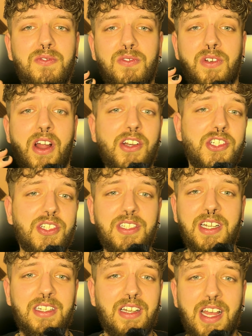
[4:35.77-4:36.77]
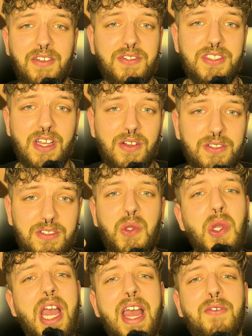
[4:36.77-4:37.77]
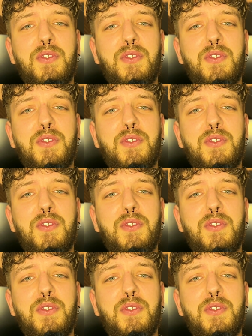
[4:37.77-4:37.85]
larger than life sound, you have